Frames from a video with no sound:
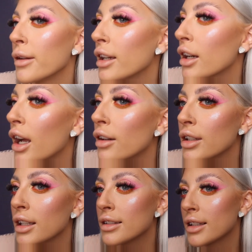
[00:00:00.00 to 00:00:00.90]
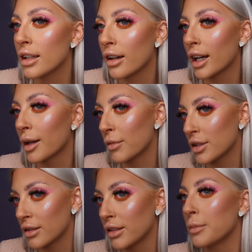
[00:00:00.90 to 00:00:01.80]
You can't really see it on camera, it's
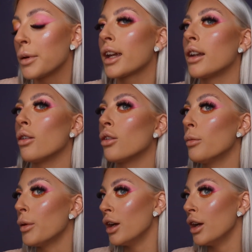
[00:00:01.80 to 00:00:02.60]
not really picking it up.